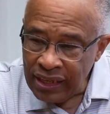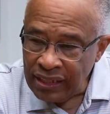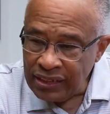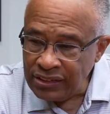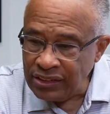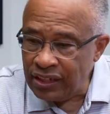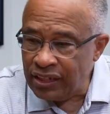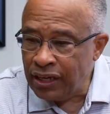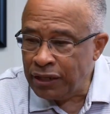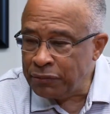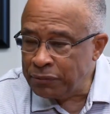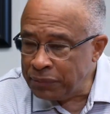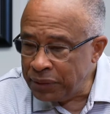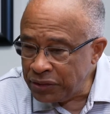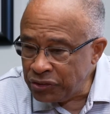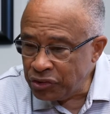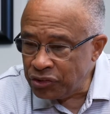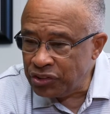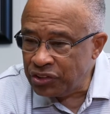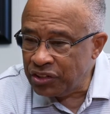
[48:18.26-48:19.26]
Said I'm
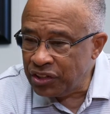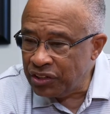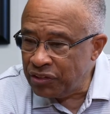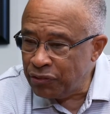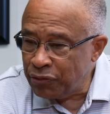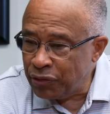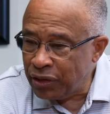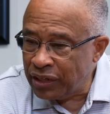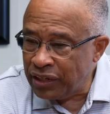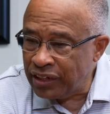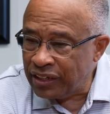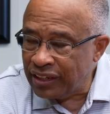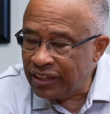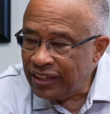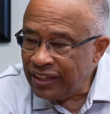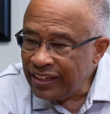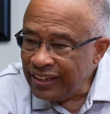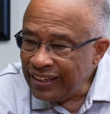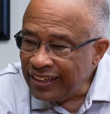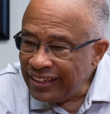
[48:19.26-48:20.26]
interested in running
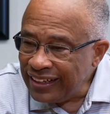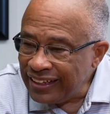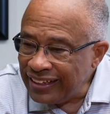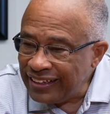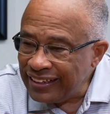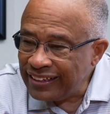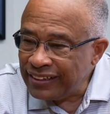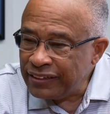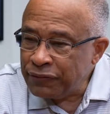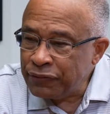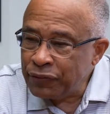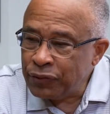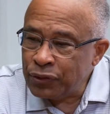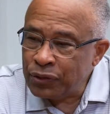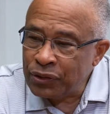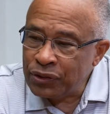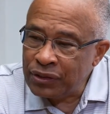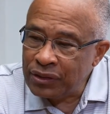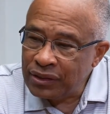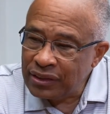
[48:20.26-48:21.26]

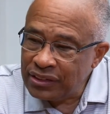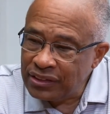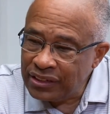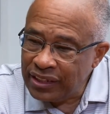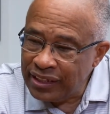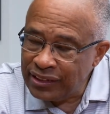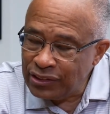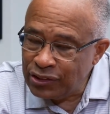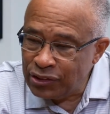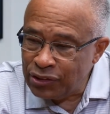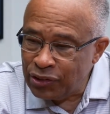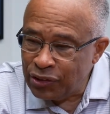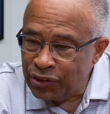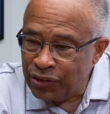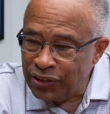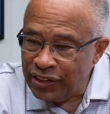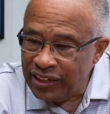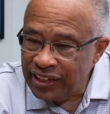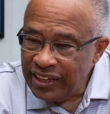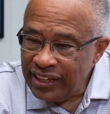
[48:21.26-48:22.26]
for state's
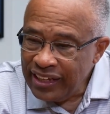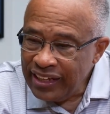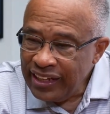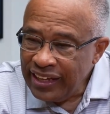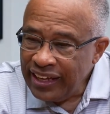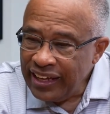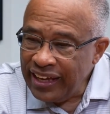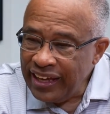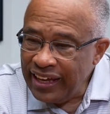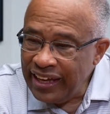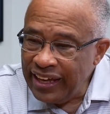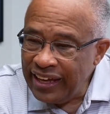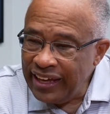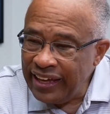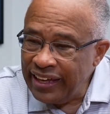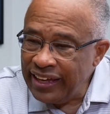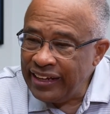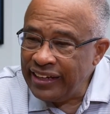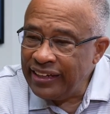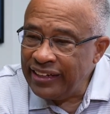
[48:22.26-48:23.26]
attorney,
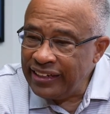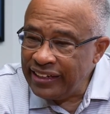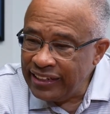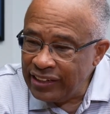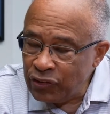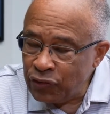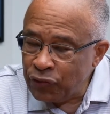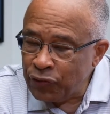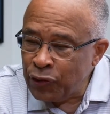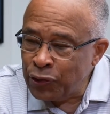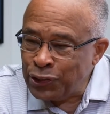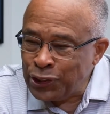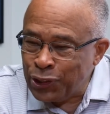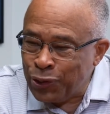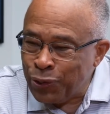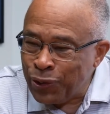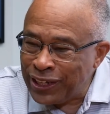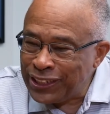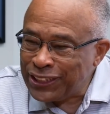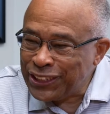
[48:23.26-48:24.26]
and his first
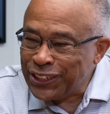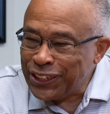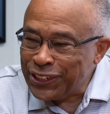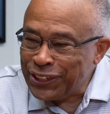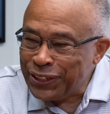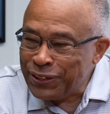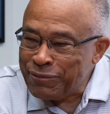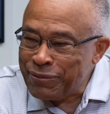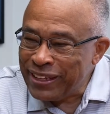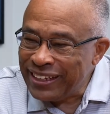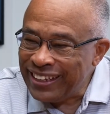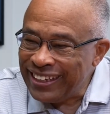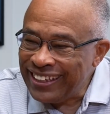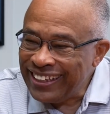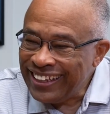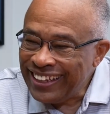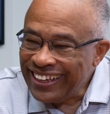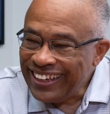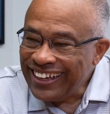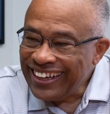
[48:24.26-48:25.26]
question to
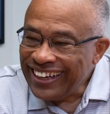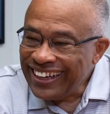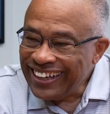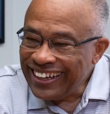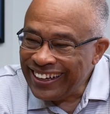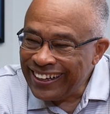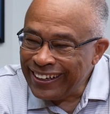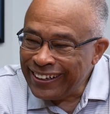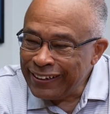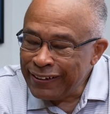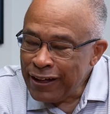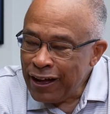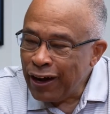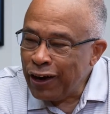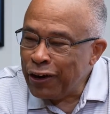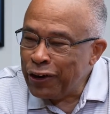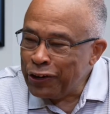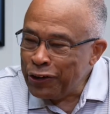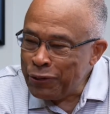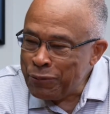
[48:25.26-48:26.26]
me,
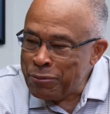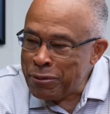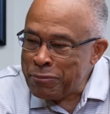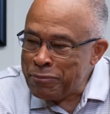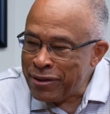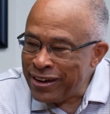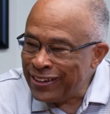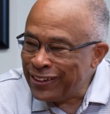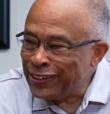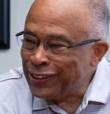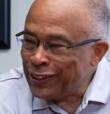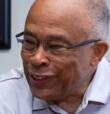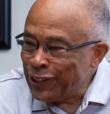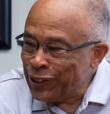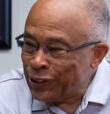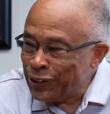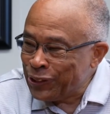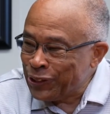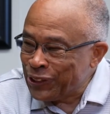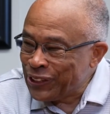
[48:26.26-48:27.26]
"Are you prepared to
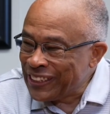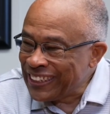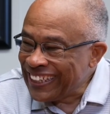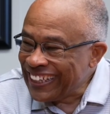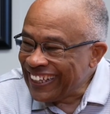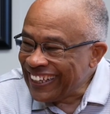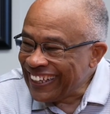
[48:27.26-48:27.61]
lose?"